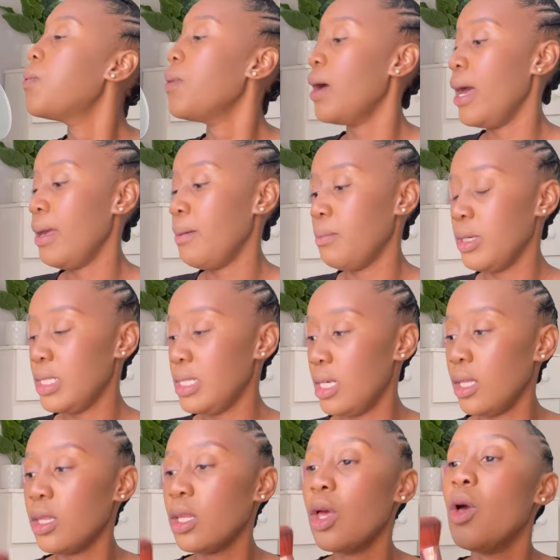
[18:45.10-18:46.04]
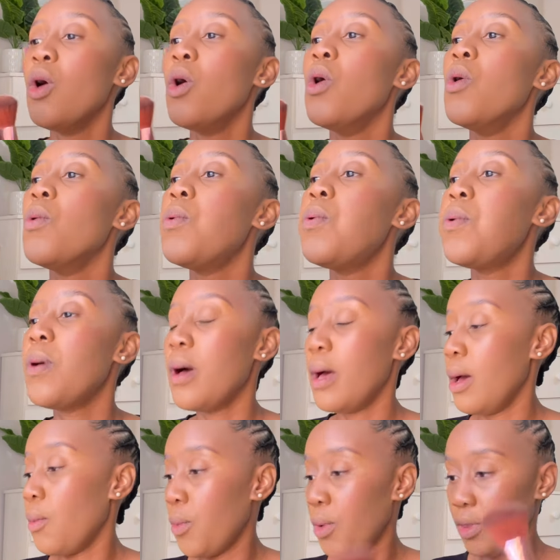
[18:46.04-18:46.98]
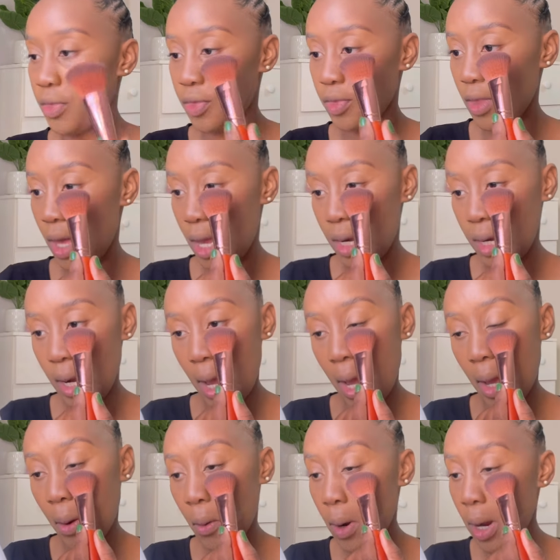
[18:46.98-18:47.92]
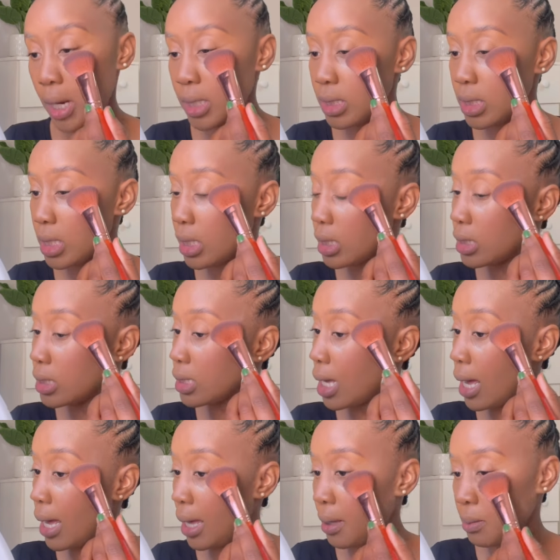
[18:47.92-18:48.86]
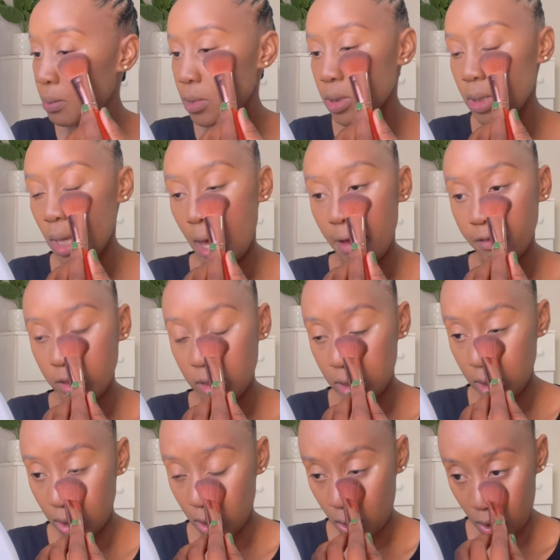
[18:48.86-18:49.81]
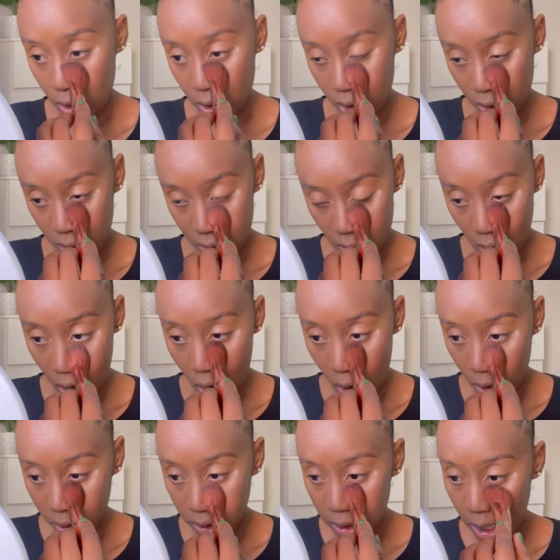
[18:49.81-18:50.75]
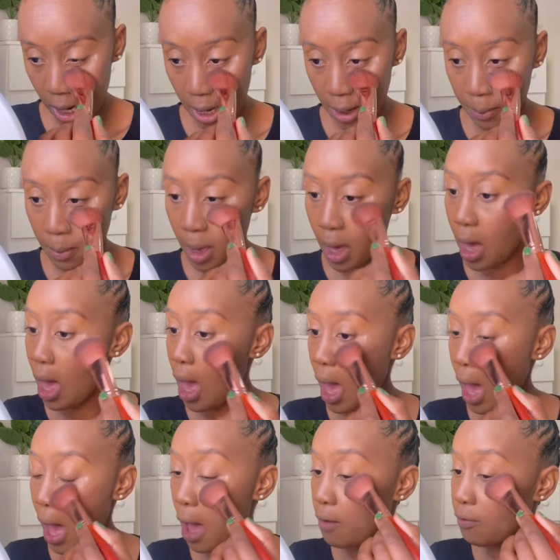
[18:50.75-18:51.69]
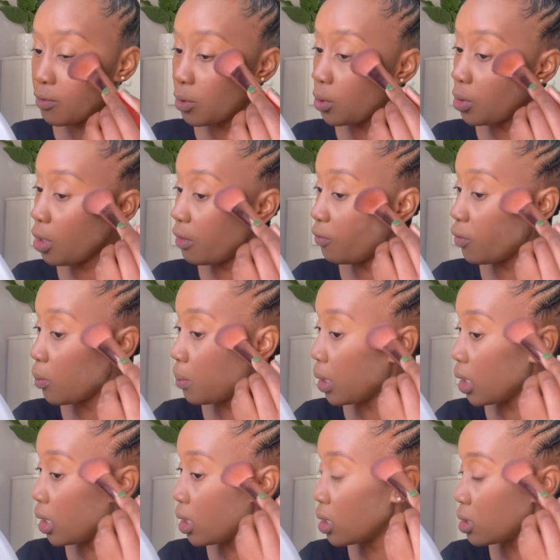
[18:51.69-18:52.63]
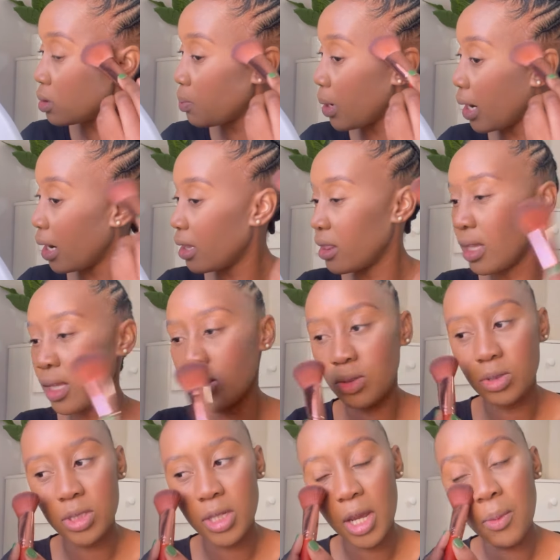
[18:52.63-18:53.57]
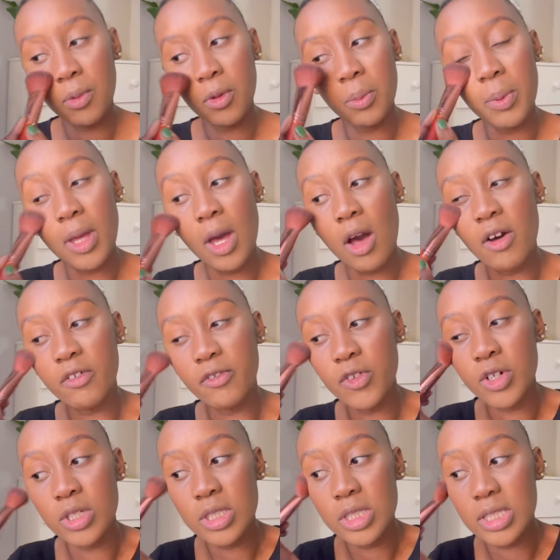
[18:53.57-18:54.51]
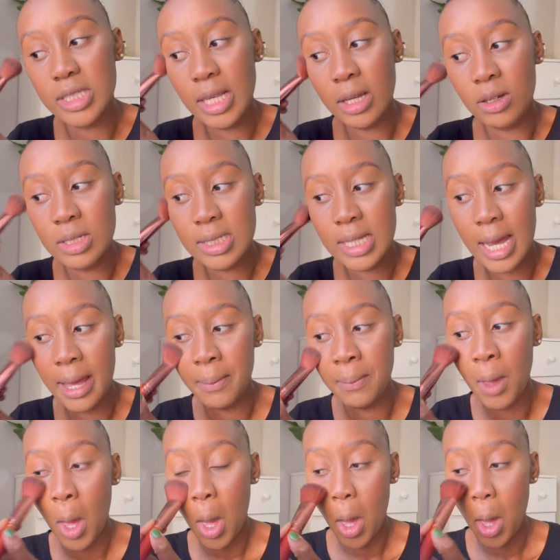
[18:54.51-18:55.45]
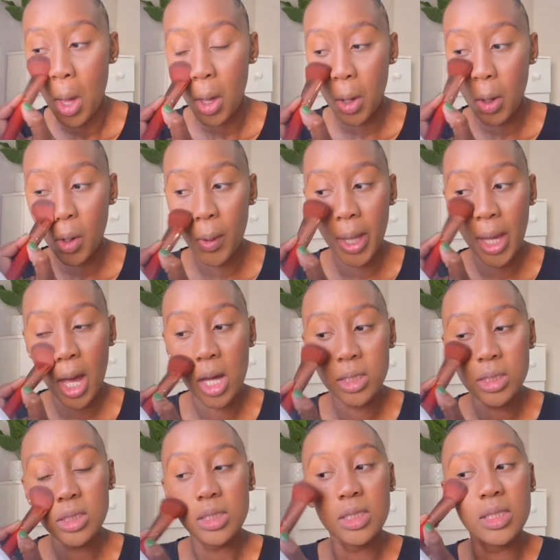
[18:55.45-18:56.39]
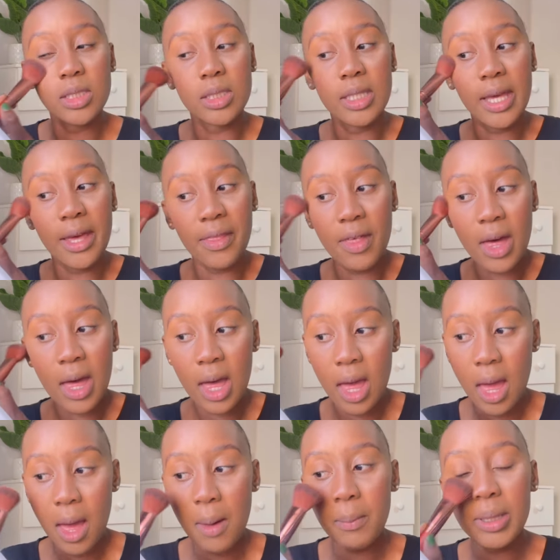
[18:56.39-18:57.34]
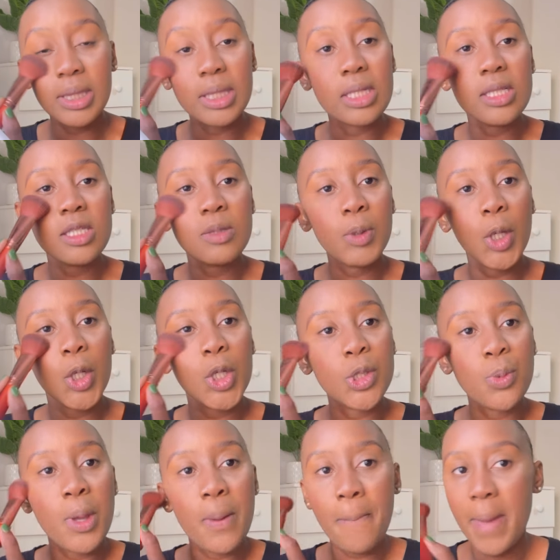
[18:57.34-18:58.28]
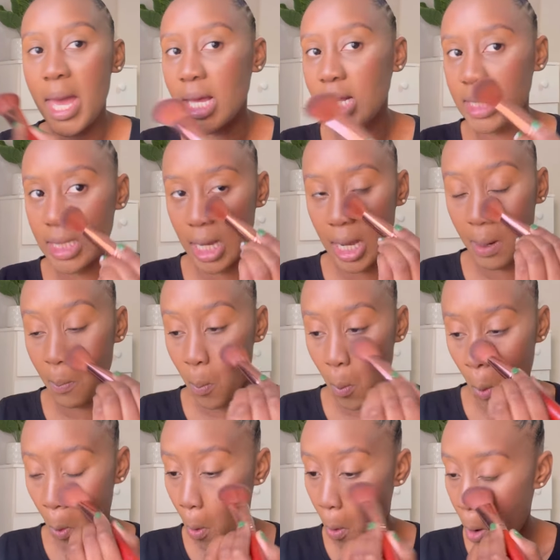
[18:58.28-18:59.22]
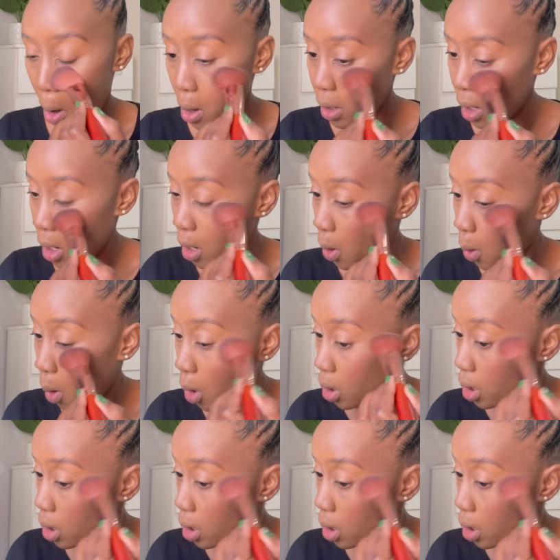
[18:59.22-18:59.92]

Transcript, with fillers: i am meeting with an acquaintance i am i haven't seen her in a long time I've known her for many years, but I think today will be our first, second time going out together. But this is because we met more on a